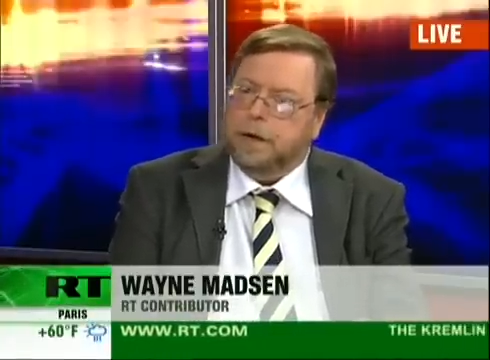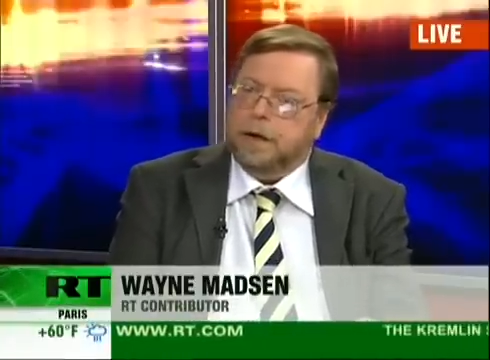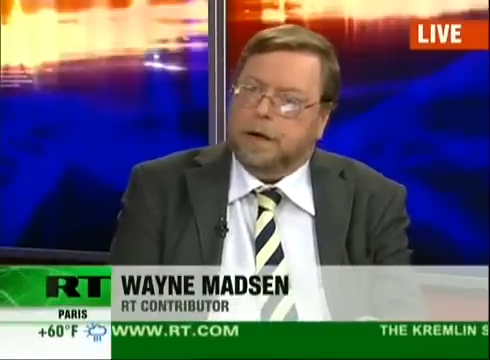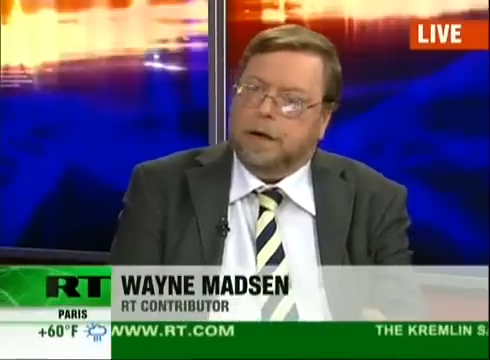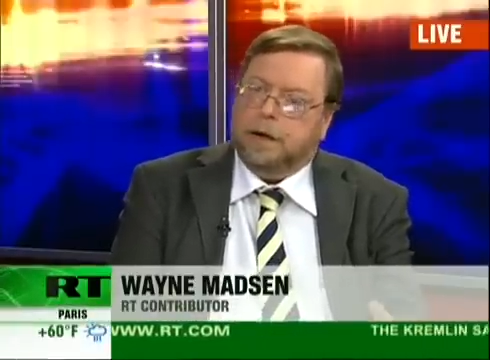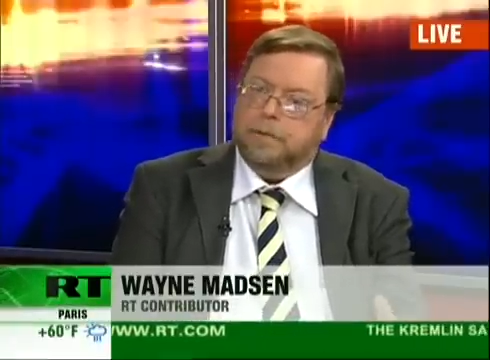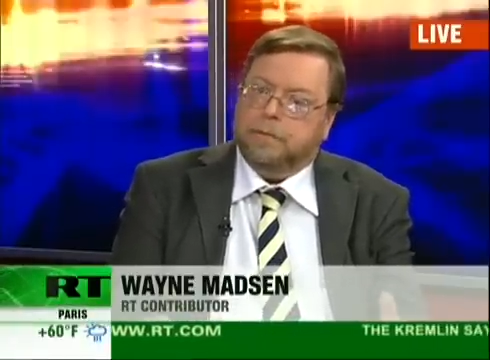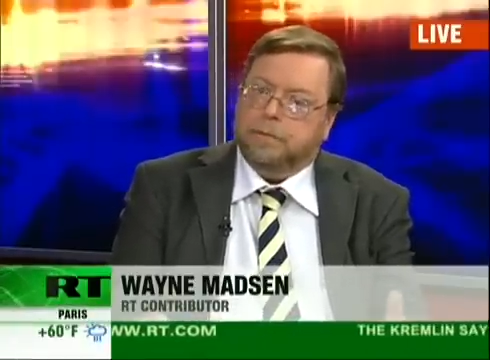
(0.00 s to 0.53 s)

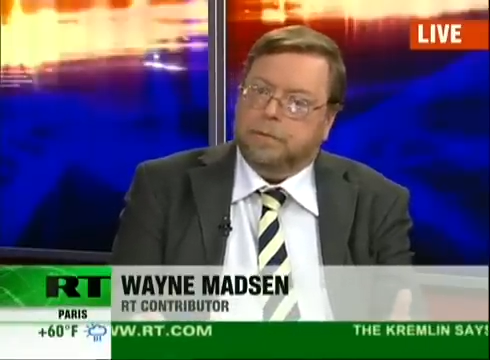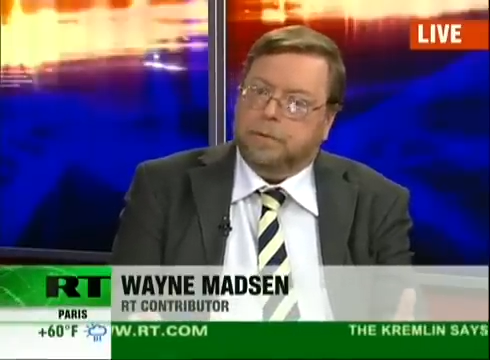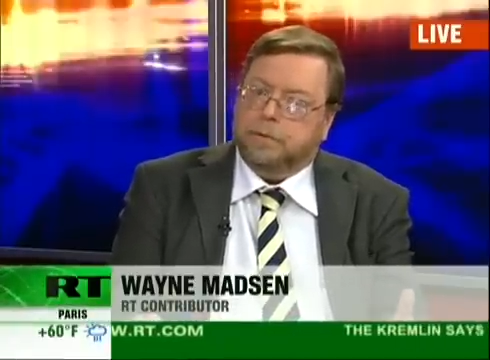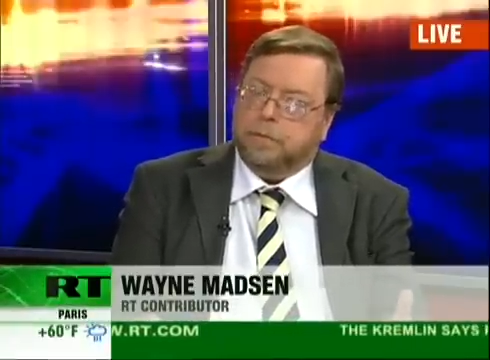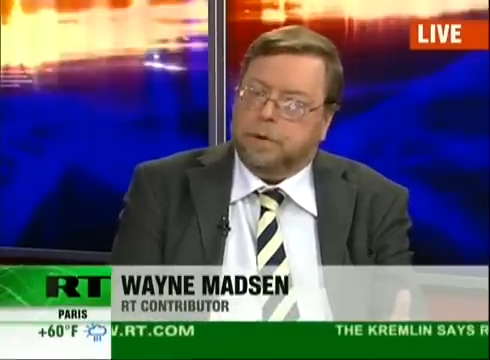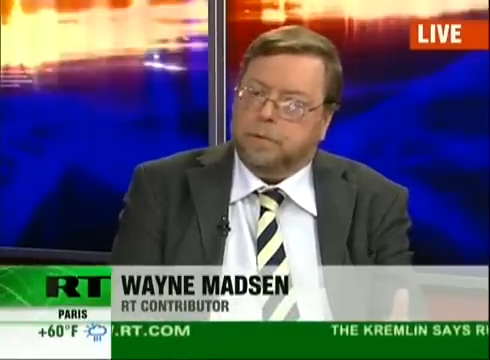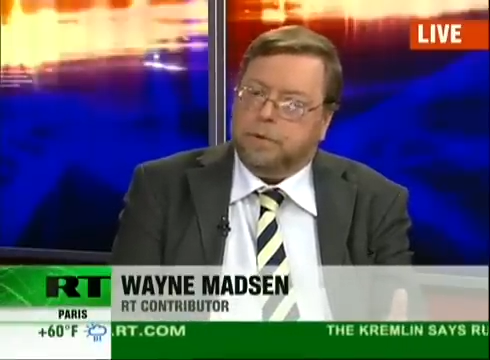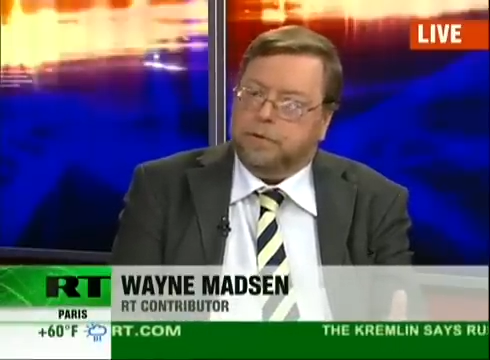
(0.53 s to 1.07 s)

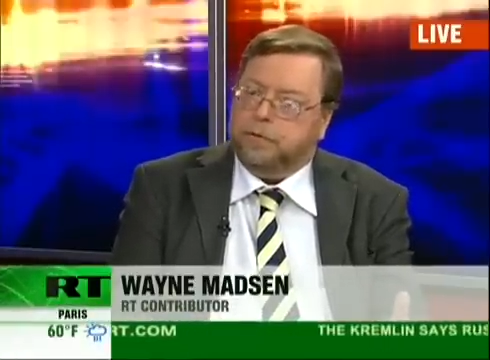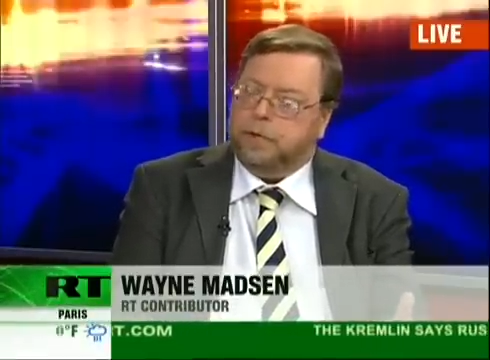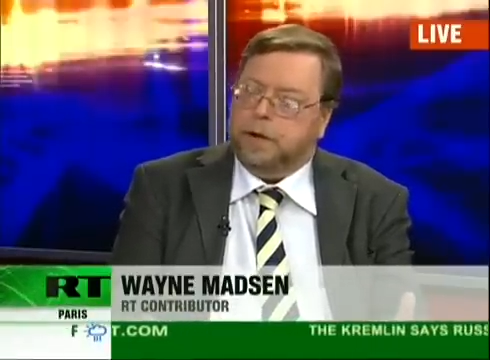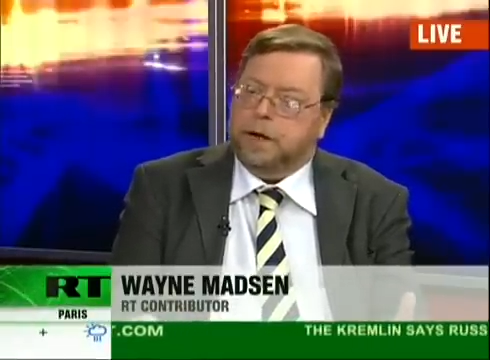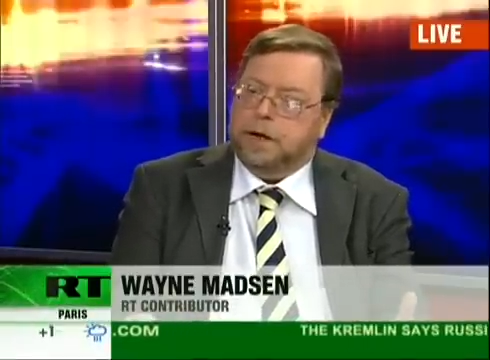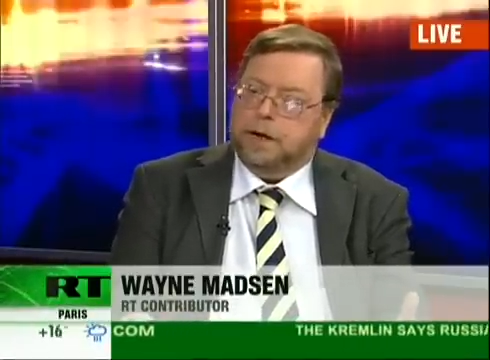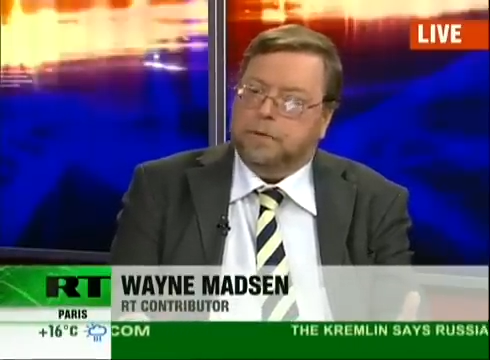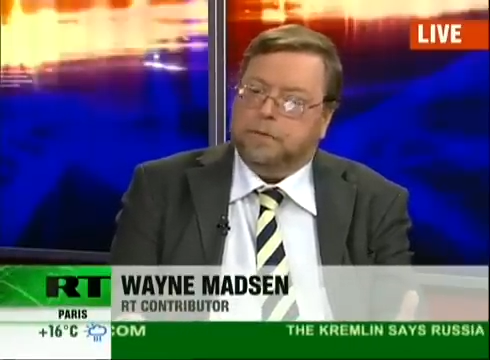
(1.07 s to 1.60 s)
What we're
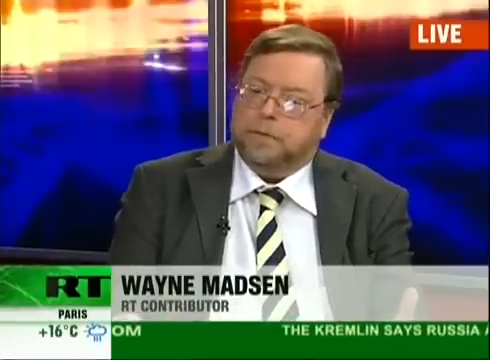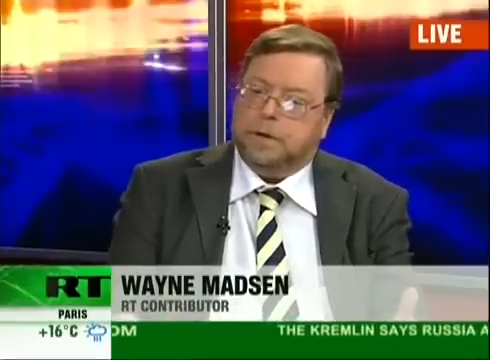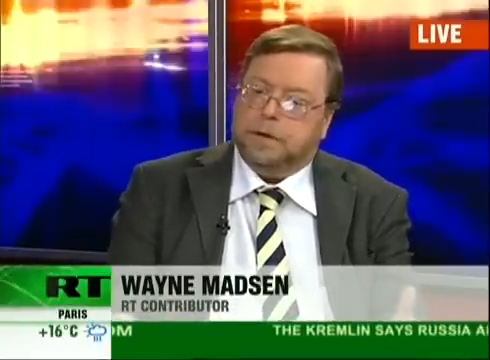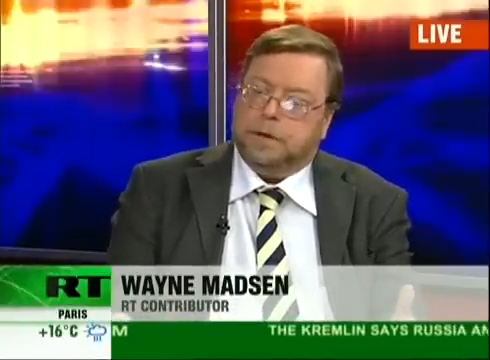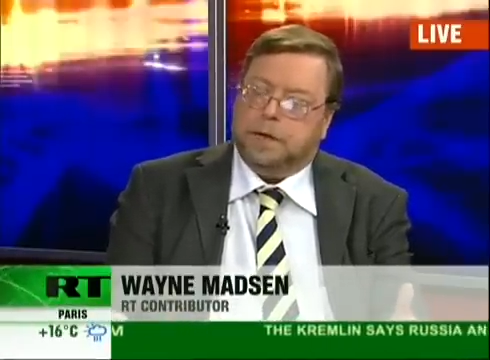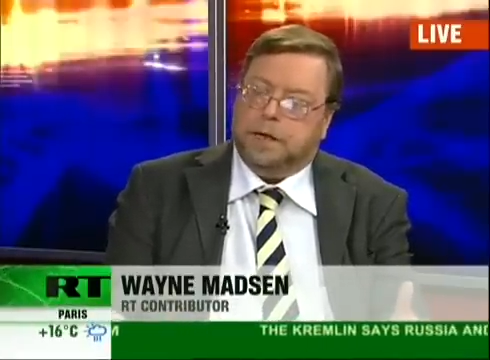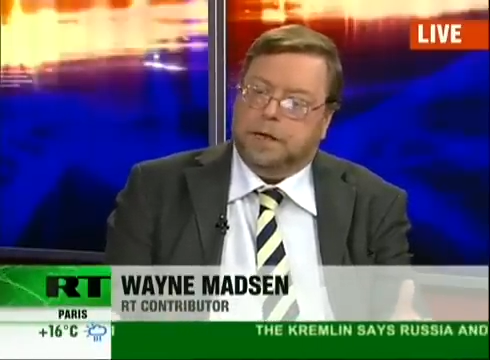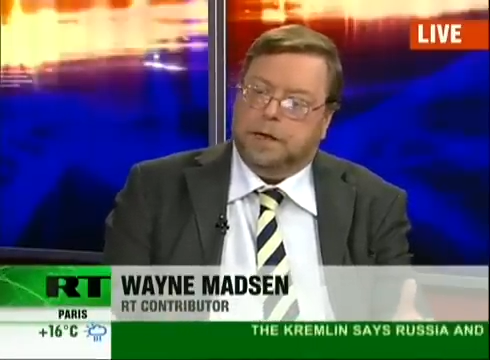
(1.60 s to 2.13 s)
seeing is
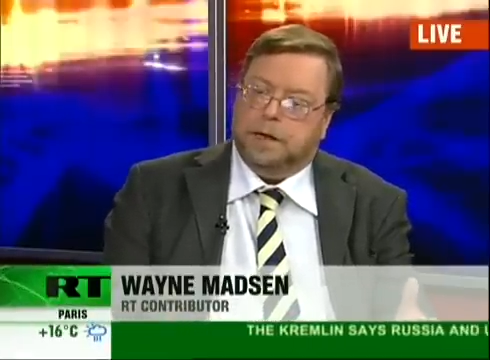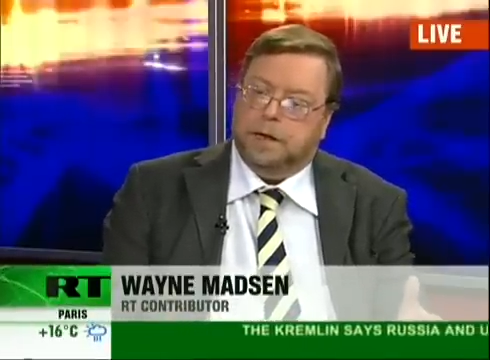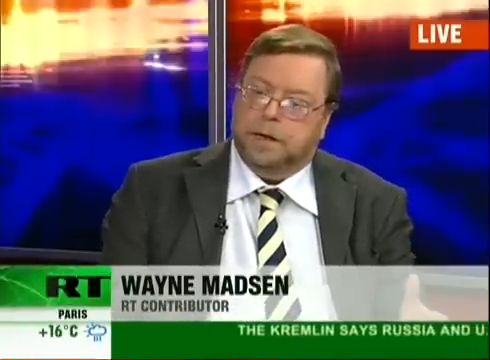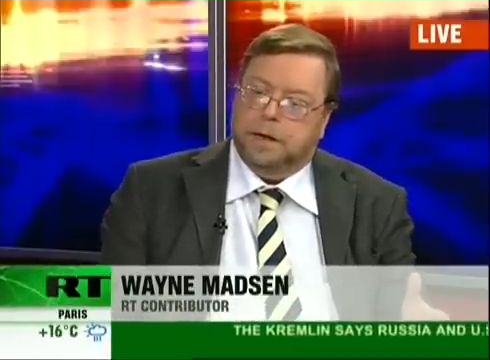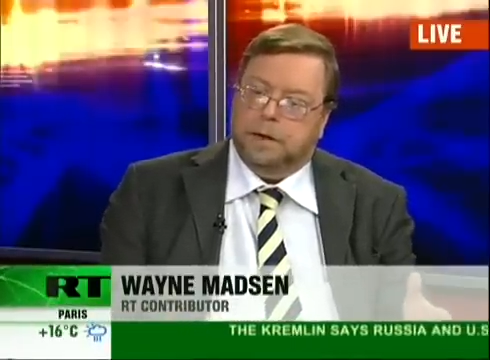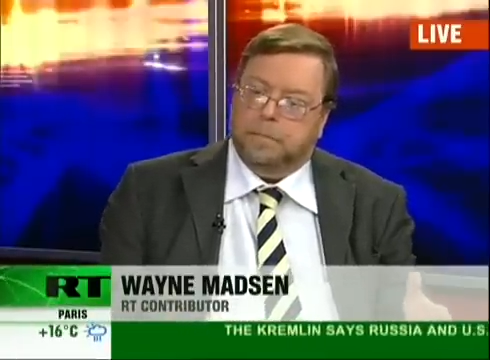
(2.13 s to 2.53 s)
that the